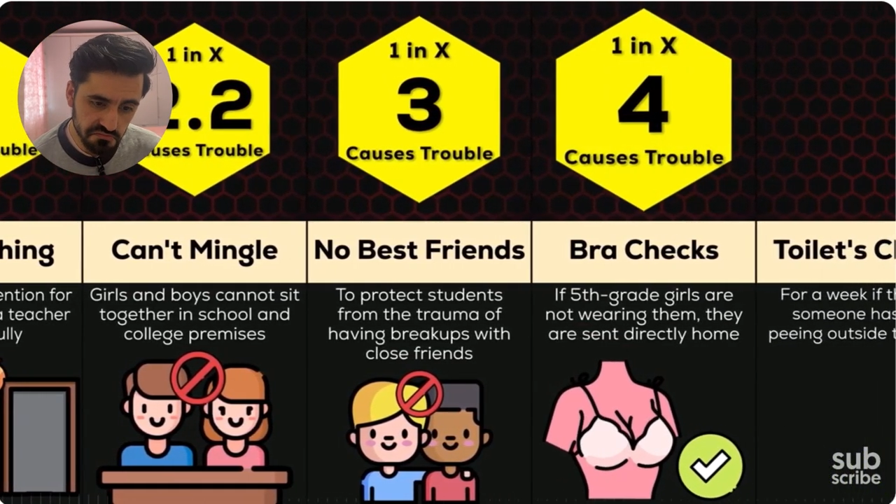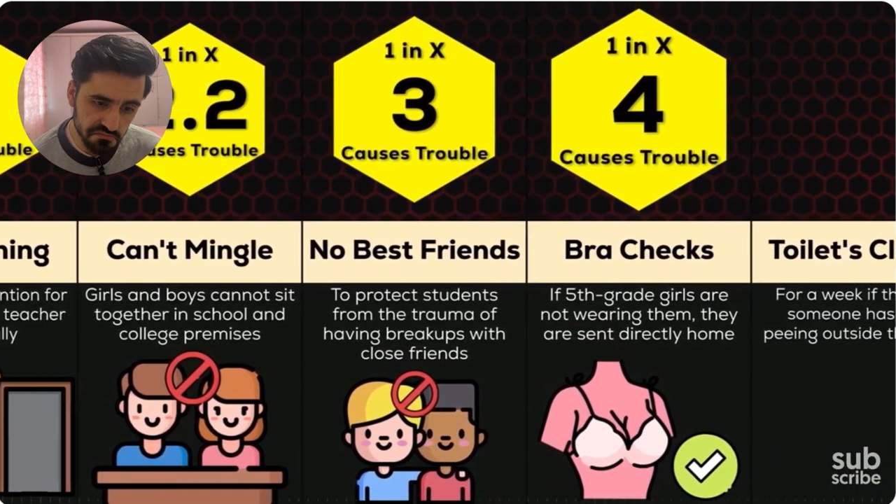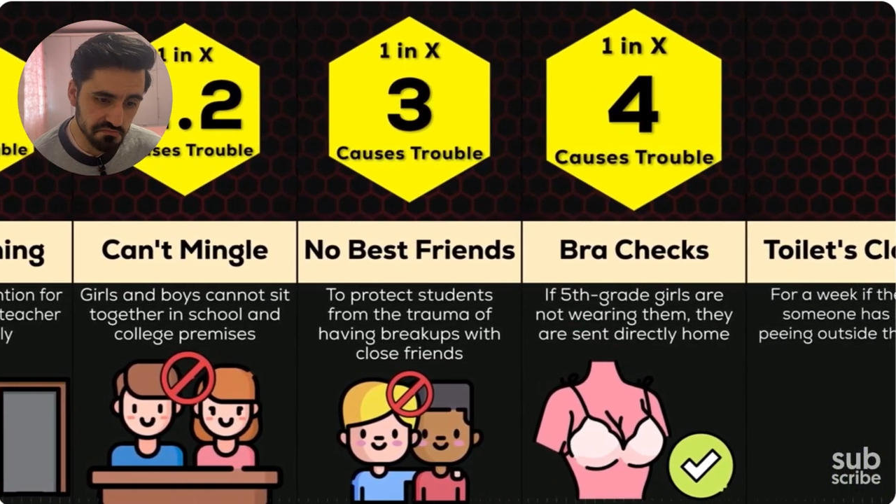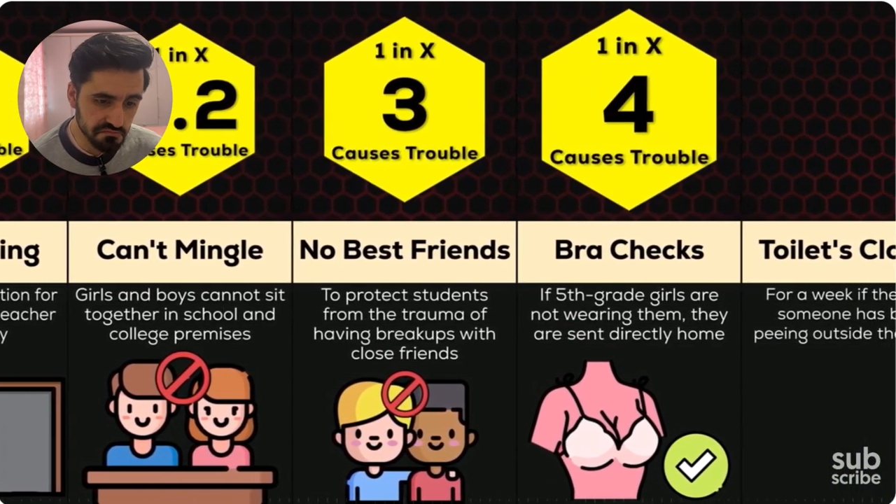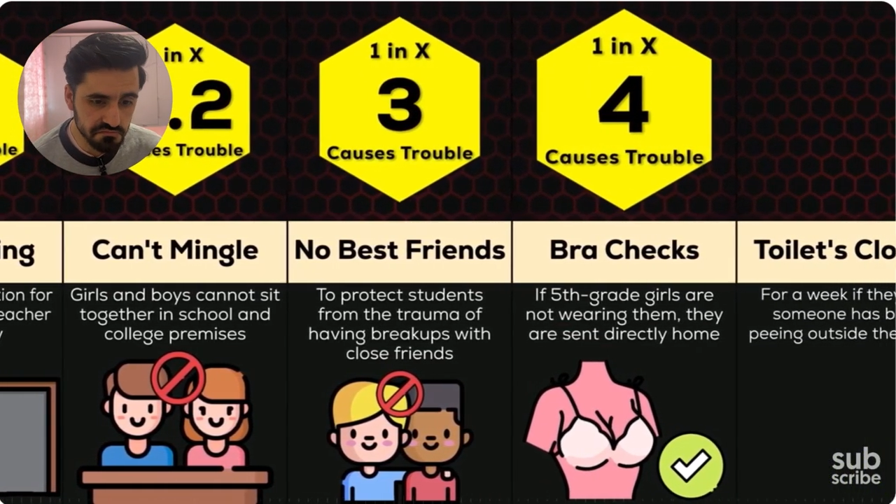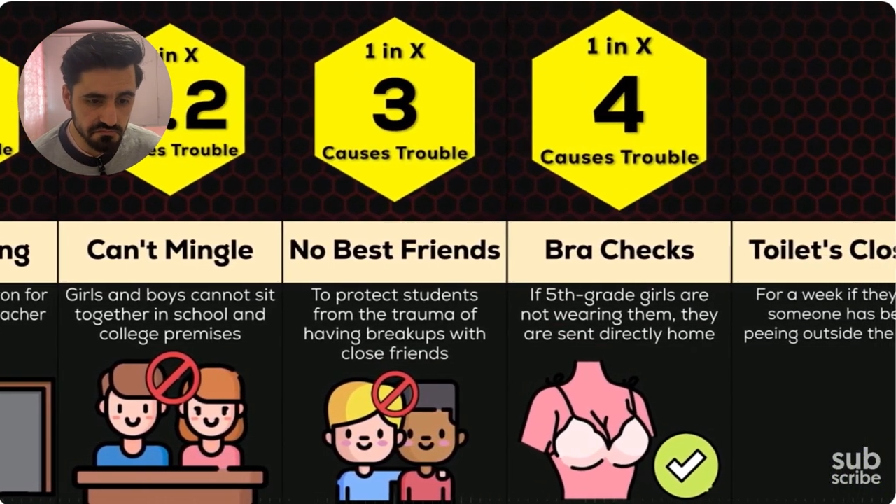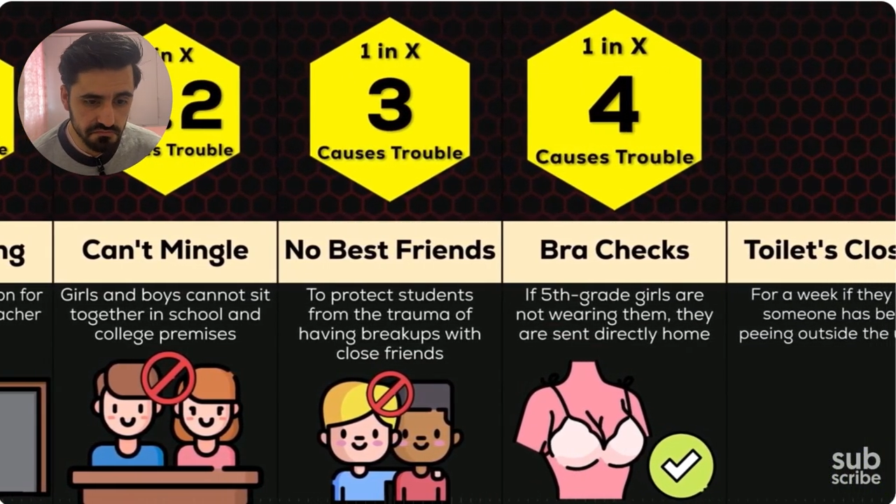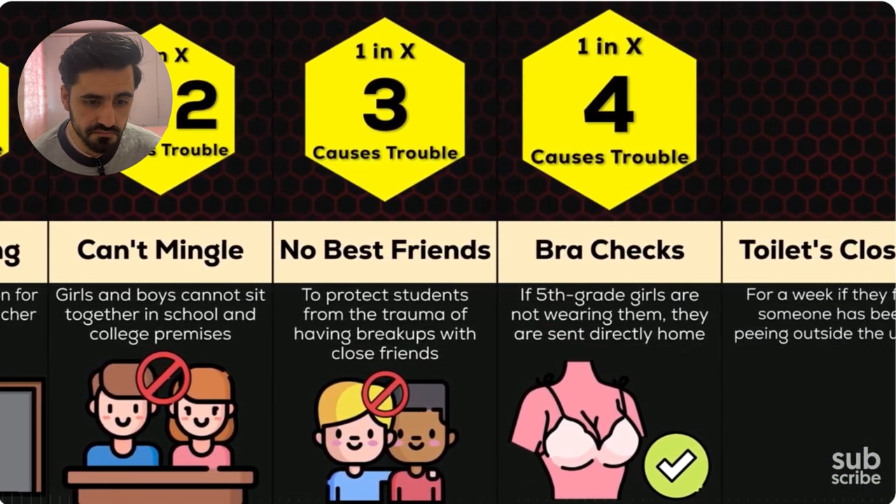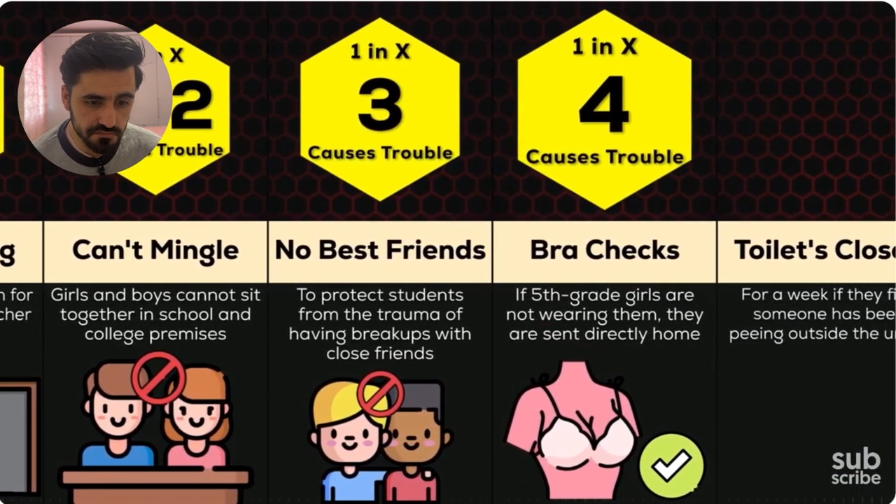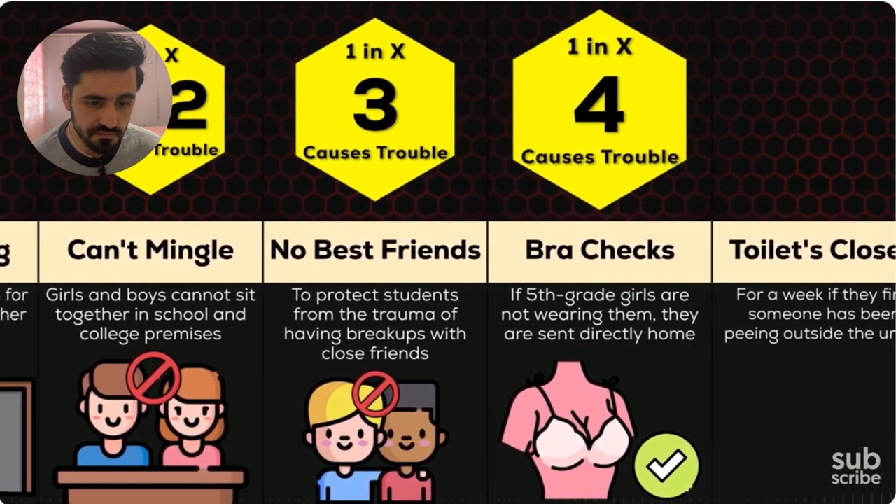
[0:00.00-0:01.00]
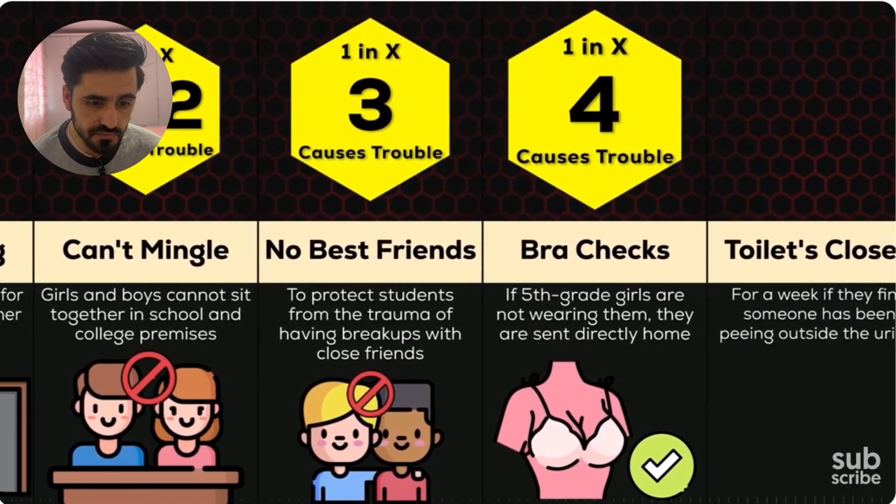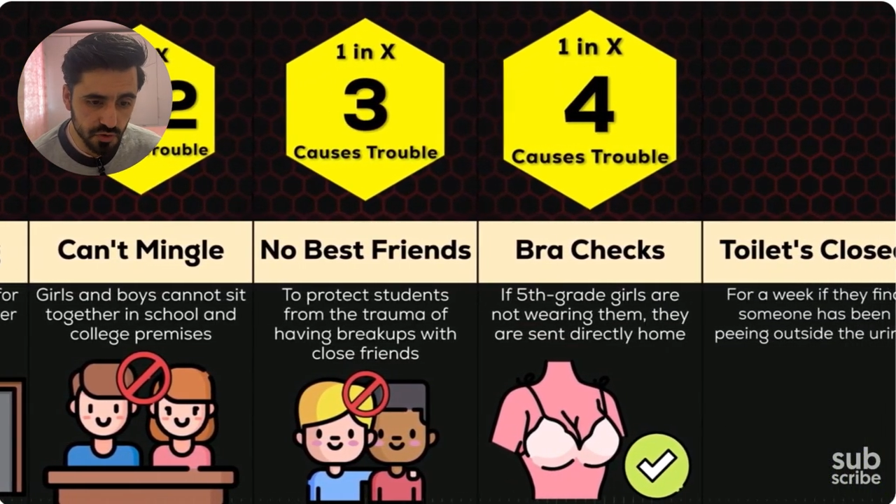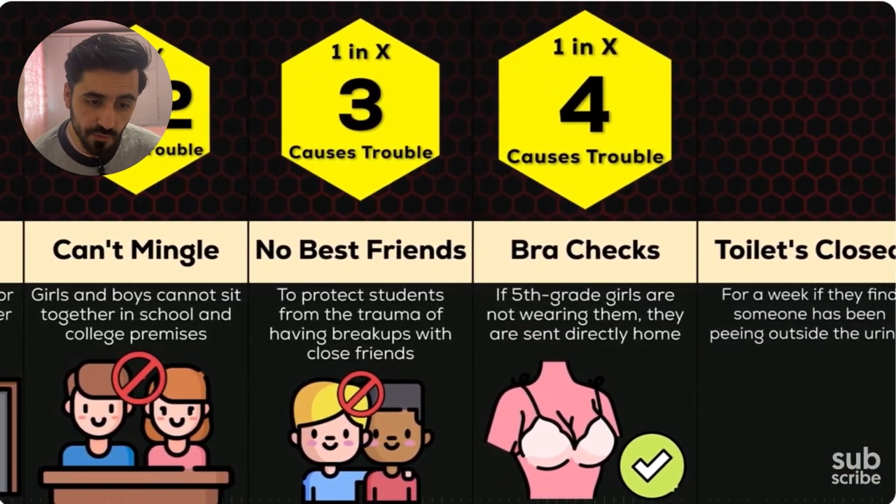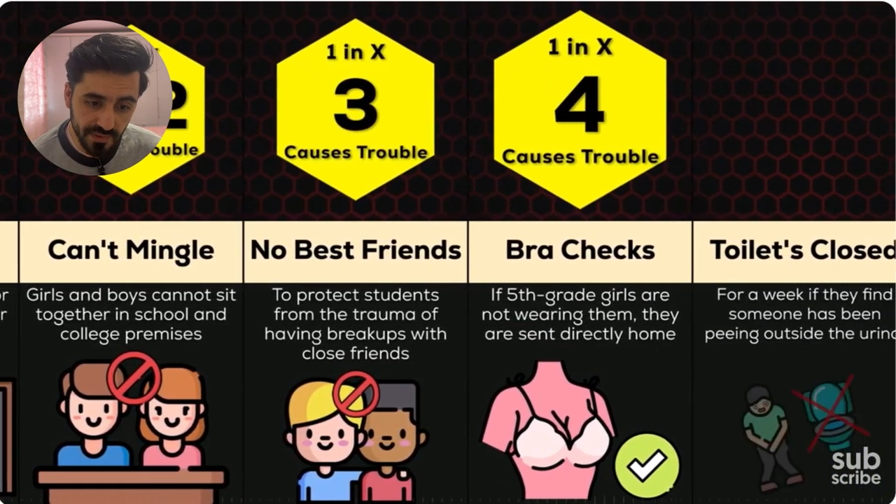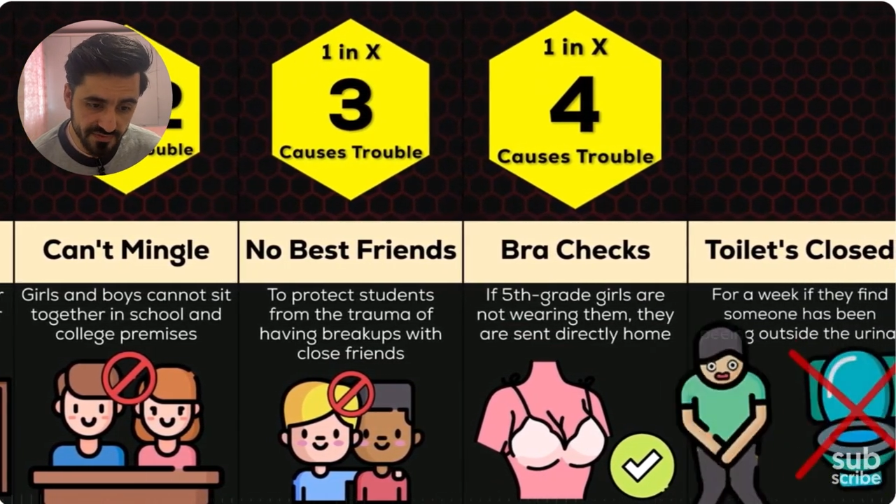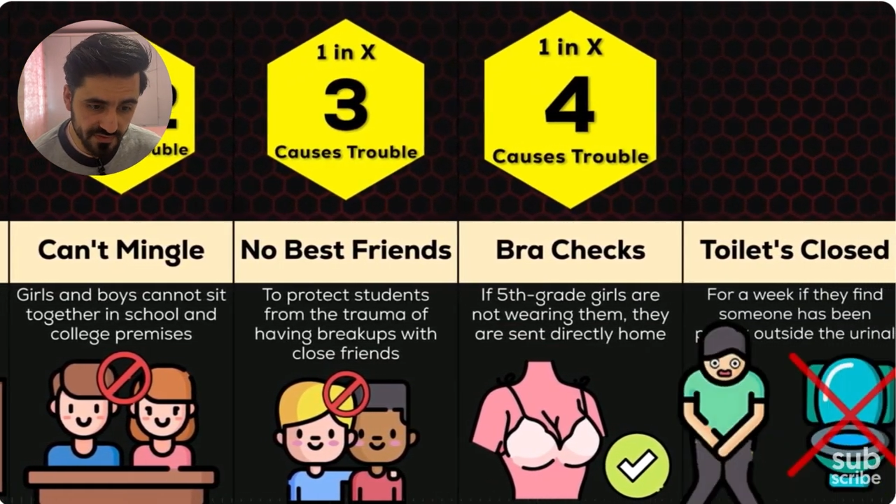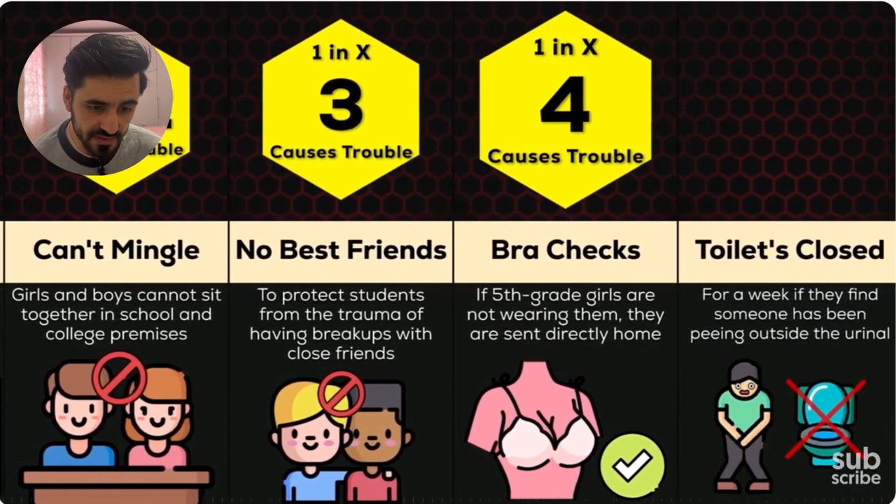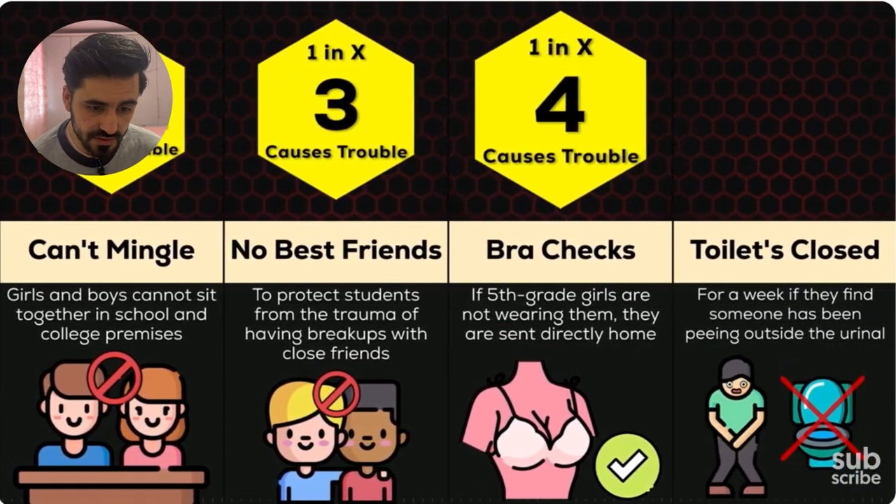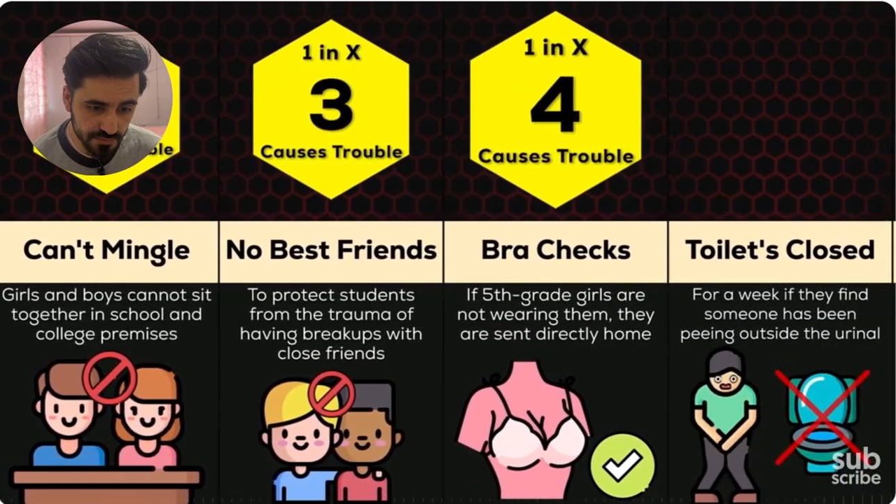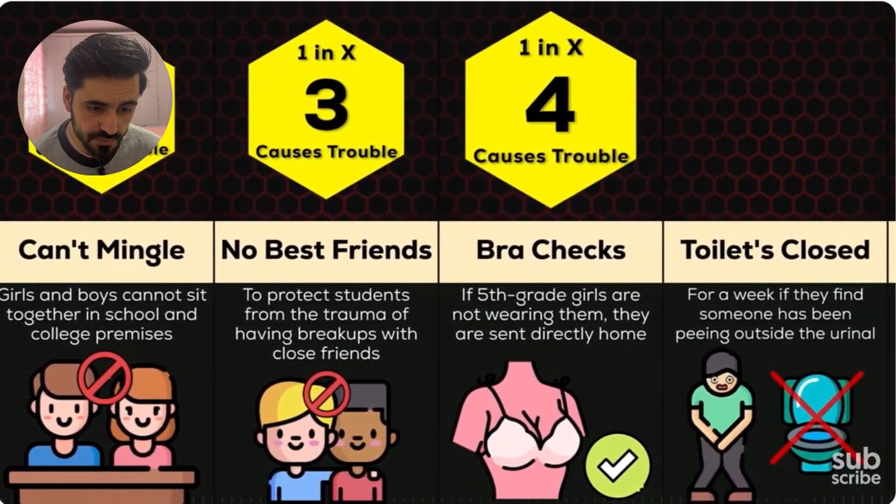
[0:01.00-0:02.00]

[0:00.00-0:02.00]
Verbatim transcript: Mm, no best friends.